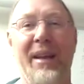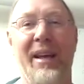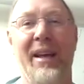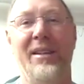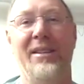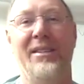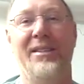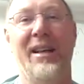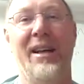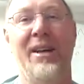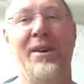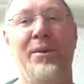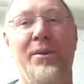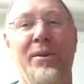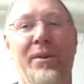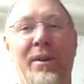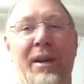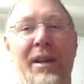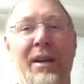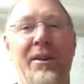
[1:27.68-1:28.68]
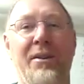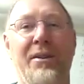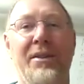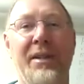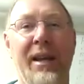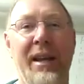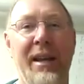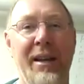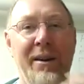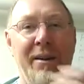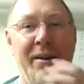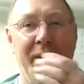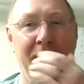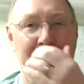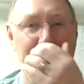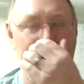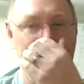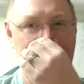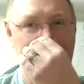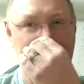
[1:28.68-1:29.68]
that song, Lynyrd Skynyrd,
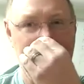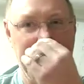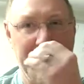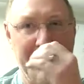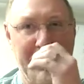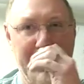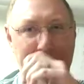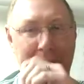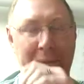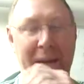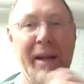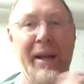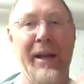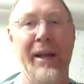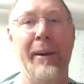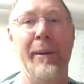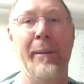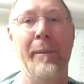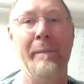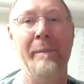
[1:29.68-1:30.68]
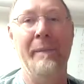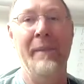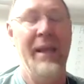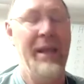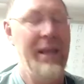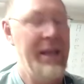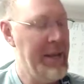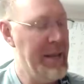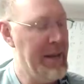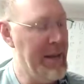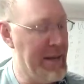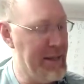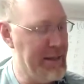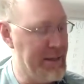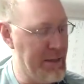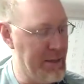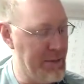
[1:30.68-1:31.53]
Simple Man. And I